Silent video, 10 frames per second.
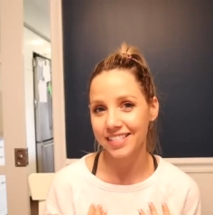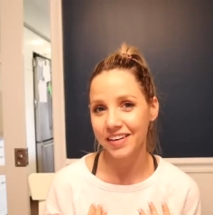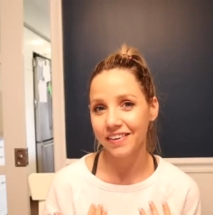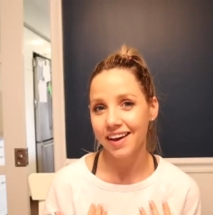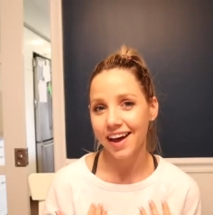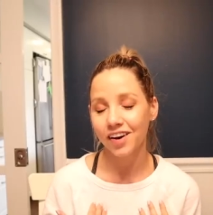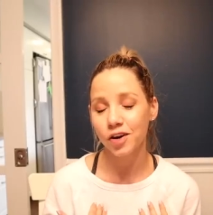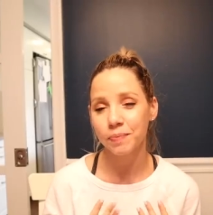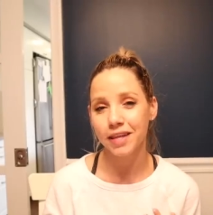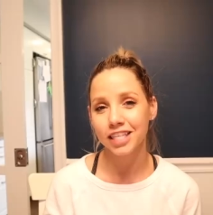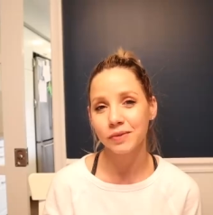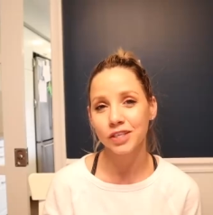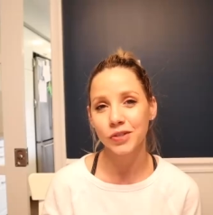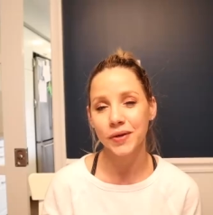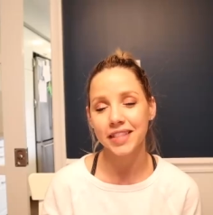So I hope that you
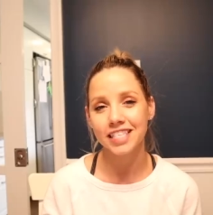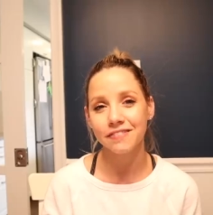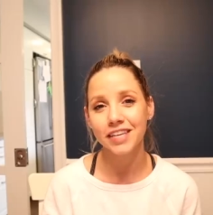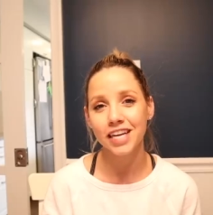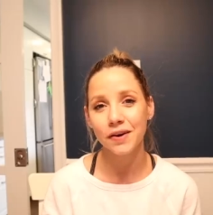enjoyed this video